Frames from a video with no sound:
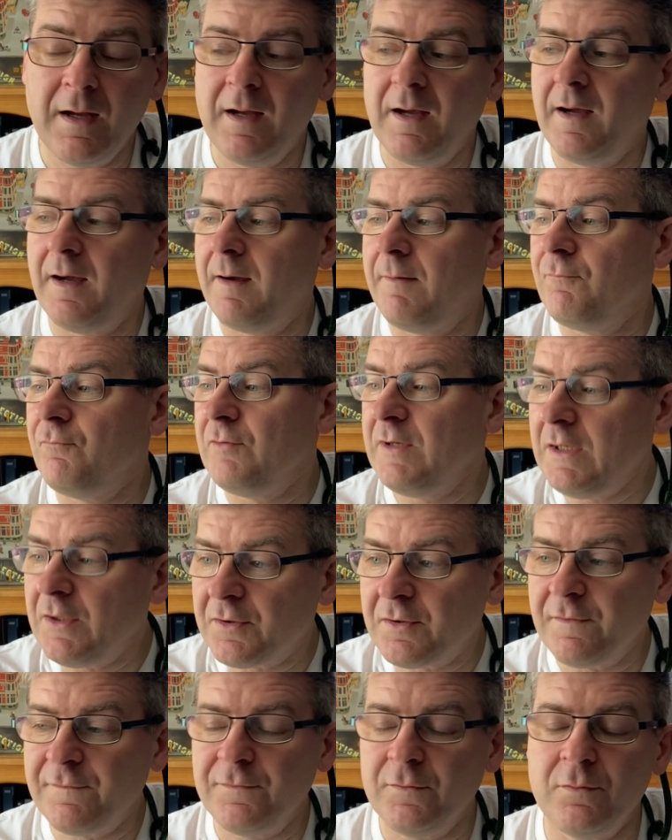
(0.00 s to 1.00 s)
I'm really
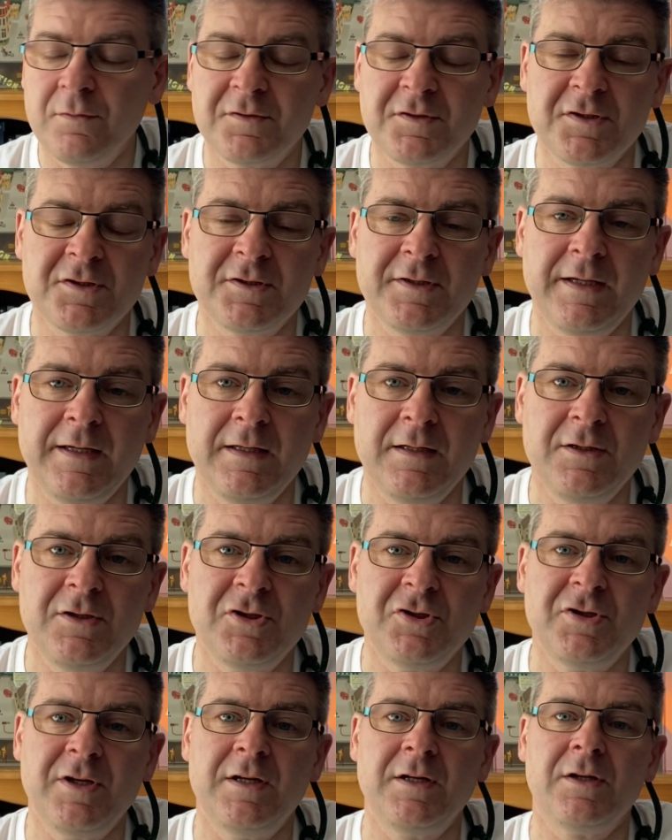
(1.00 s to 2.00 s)
looking forward to seeing
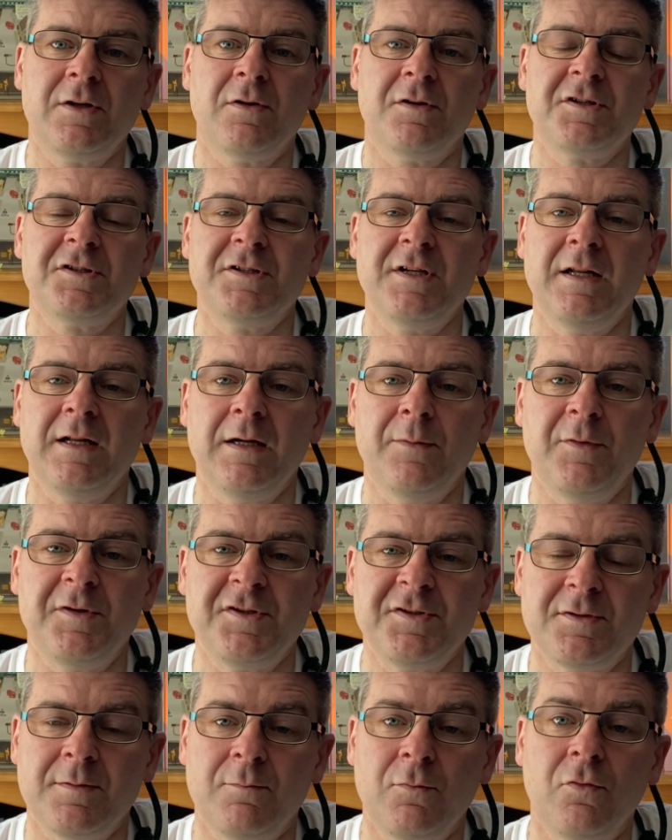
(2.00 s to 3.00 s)
Shin Godzilla, which
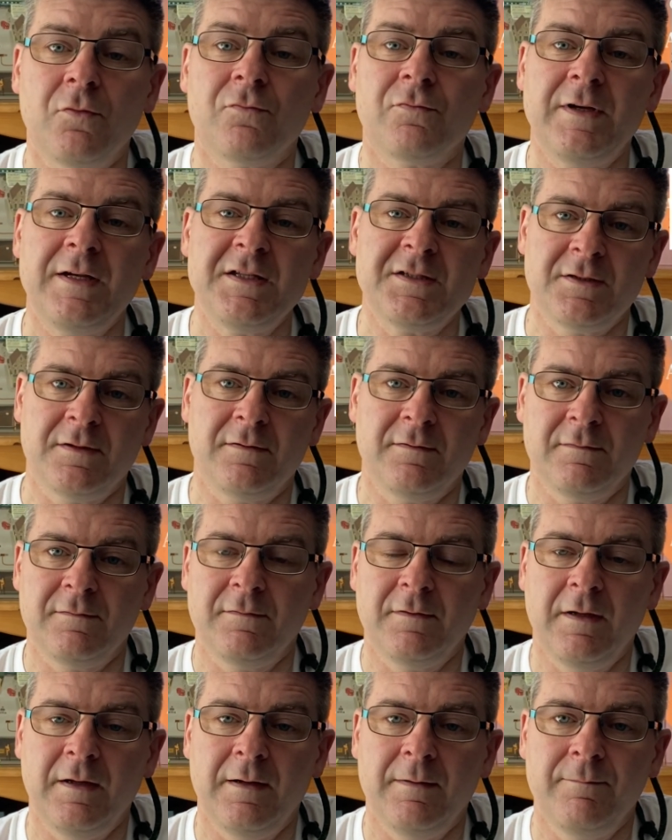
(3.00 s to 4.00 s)
is a more recent
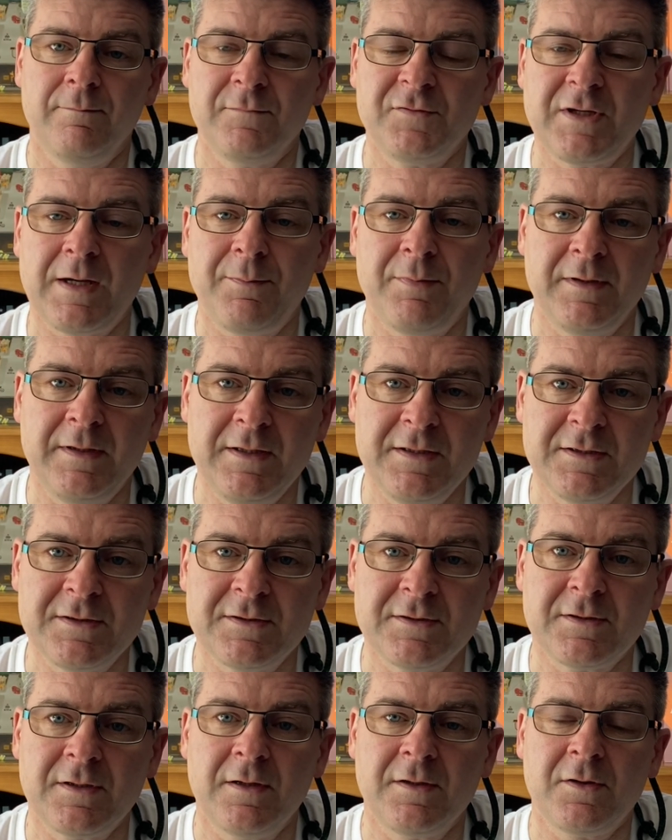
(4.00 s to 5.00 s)

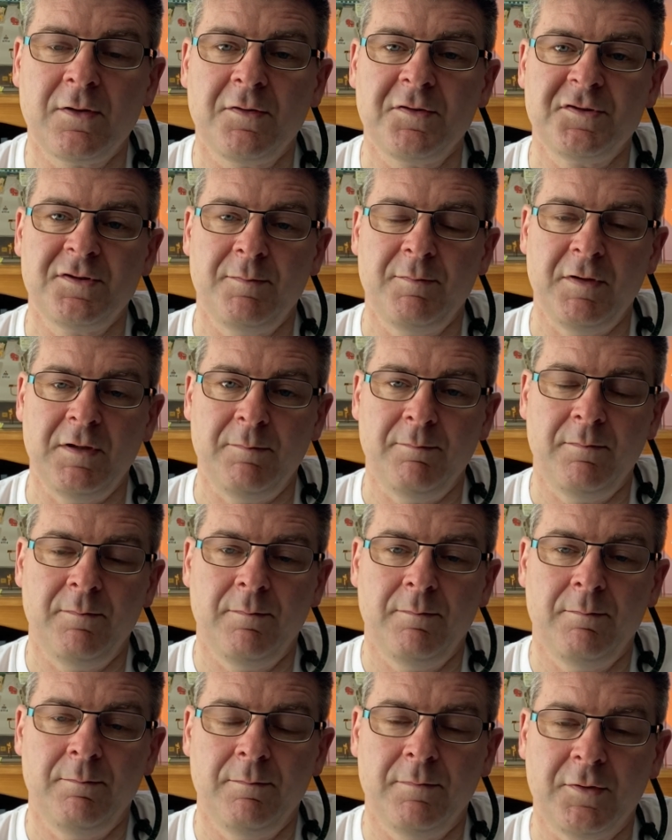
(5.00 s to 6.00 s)
Japanese
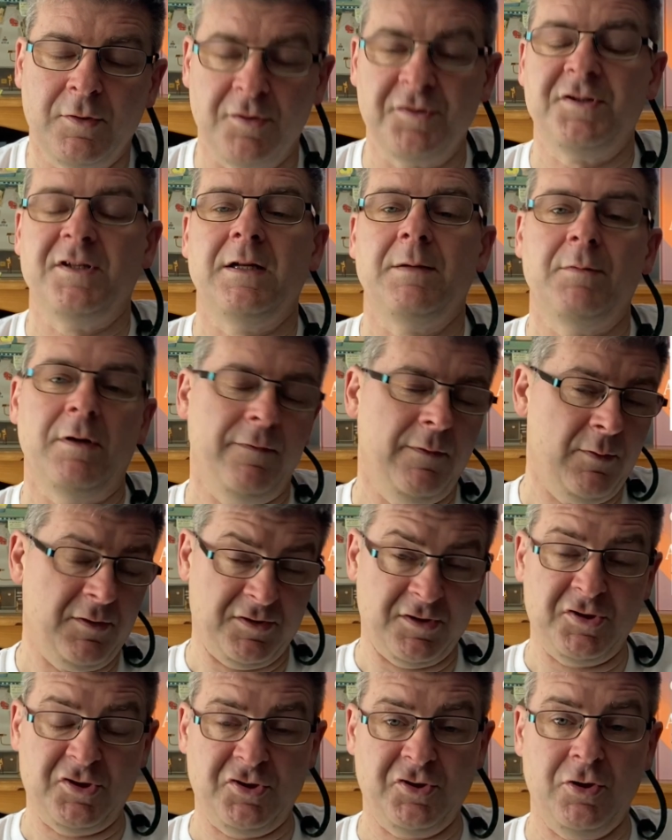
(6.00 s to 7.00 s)
Godzilla movie,
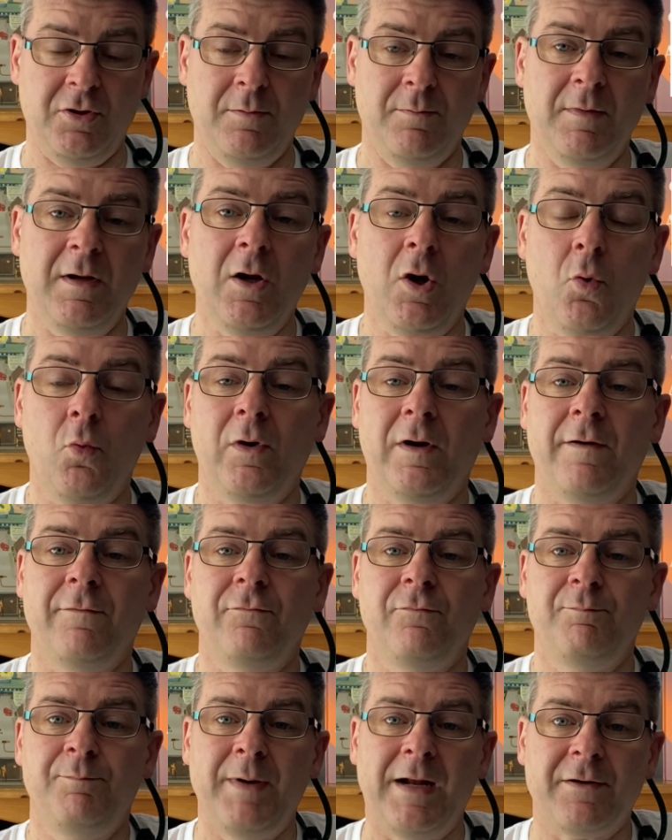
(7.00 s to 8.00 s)
which I assume will have
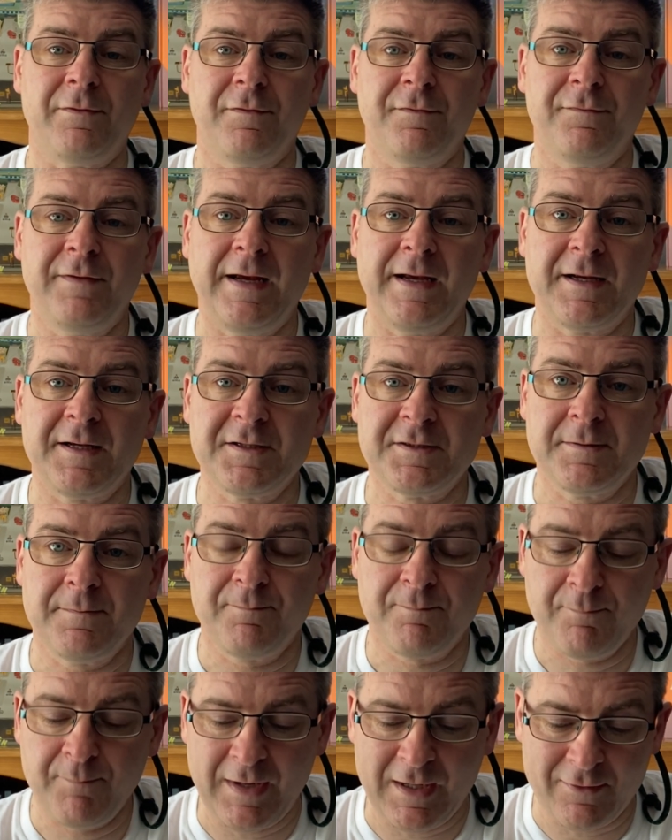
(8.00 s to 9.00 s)
better effects
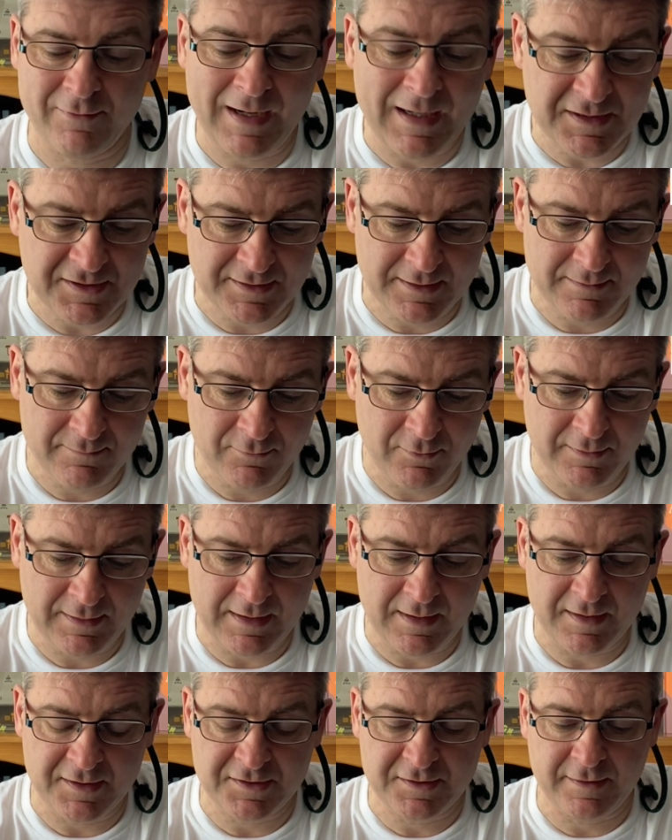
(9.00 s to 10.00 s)
and better acting and that
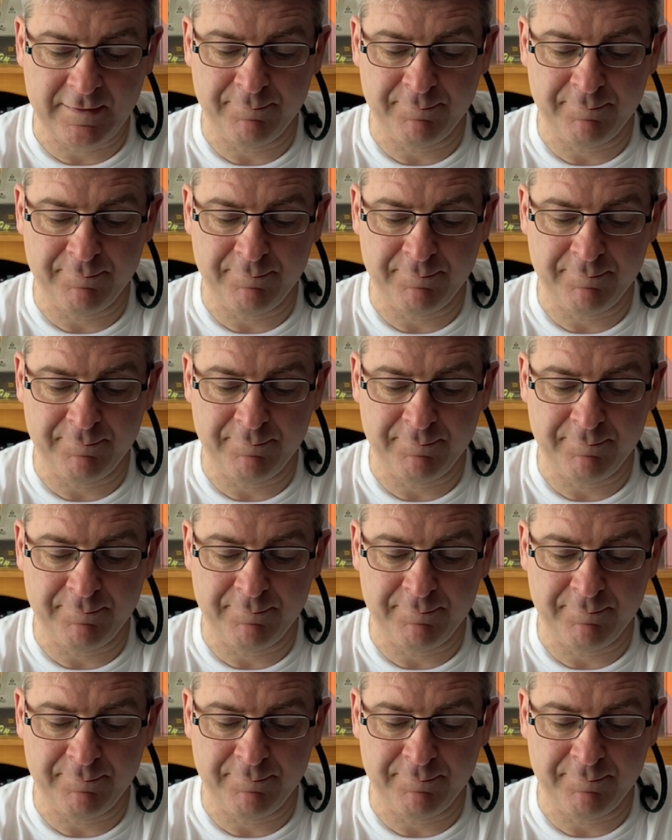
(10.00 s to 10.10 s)
kind of stuff.